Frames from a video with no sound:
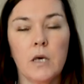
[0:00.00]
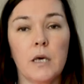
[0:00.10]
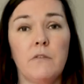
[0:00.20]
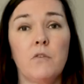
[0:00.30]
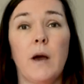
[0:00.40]

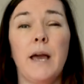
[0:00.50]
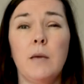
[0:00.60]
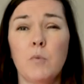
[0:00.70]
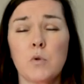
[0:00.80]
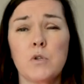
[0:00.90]
If you're
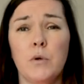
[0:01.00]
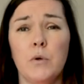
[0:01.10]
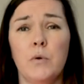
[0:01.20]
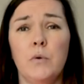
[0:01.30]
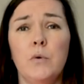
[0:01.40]
able to,
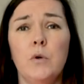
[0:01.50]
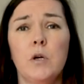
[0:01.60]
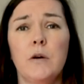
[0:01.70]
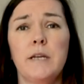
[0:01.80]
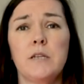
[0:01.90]
you're
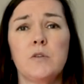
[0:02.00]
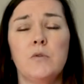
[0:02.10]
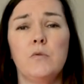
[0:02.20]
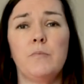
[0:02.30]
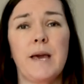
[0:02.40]
going
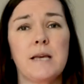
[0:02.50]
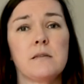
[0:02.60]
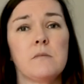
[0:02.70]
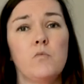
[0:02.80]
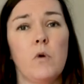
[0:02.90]
to bear
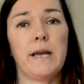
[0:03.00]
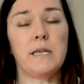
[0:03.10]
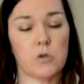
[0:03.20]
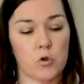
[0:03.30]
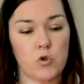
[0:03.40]
some
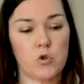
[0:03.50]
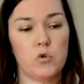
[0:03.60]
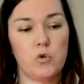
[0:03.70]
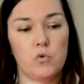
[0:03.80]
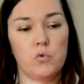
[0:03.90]
weight onto
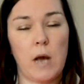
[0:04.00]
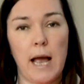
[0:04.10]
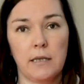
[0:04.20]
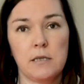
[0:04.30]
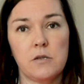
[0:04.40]
your
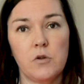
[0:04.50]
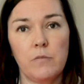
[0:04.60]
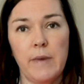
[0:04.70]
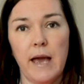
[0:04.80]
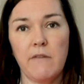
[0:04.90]
hands. So
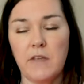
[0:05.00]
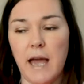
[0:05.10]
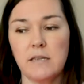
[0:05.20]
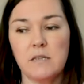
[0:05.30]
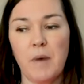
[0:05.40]
you may have the
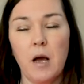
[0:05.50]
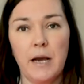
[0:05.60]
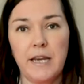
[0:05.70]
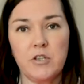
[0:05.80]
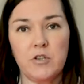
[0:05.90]
hands
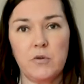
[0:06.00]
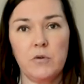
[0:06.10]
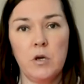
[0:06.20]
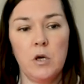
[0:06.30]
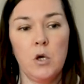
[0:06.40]
behind
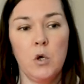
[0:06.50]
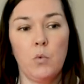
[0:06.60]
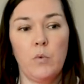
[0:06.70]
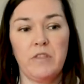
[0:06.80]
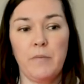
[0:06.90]
you
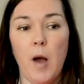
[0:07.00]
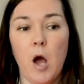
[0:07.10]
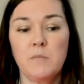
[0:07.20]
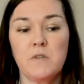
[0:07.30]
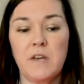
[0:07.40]
with the
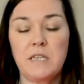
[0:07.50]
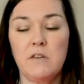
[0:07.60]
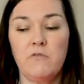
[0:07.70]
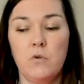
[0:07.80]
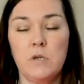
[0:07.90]
palms
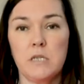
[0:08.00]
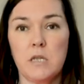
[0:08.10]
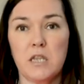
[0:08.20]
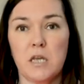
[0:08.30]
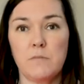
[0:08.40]
facing forward and
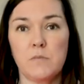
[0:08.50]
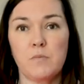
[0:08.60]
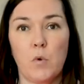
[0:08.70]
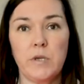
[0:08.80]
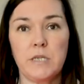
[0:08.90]
the
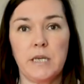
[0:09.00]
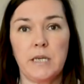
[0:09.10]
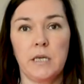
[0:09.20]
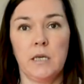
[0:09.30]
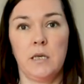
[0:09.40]
thumbs
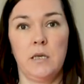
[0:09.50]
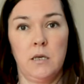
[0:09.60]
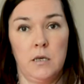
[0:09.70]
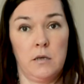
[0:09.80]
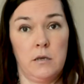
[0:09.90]
pointing
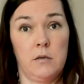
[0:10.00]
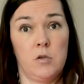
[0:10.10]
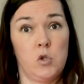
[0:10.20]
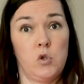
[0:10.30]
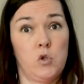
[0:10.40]

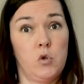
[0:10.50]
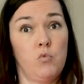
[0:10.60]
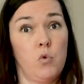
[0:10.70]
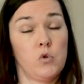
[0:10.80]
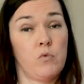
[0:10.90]

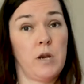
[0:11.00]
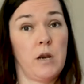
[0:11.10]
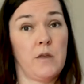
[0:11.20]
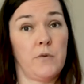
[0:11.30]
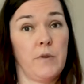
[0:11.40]
towards one
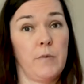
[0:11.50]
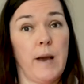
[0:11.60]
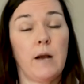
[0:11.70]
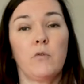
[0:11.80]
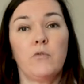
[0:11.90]
another at the
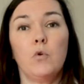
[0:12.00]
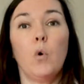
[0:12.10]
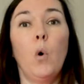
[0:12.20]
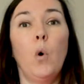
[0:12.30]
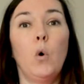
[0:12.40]
back of you,
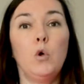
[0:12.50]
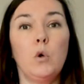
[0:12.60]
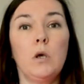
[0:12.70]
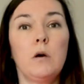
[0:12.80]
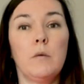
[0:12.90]
or
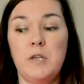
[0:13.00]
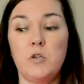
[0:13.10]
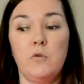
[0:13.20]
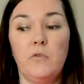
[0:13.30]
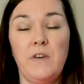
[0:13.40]
you can come
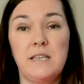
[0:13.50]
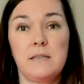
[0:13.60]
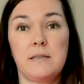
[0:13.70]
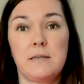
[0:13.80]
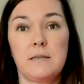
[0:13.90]
into your
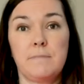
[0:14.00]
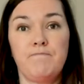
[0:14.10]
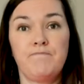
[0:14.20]
fists.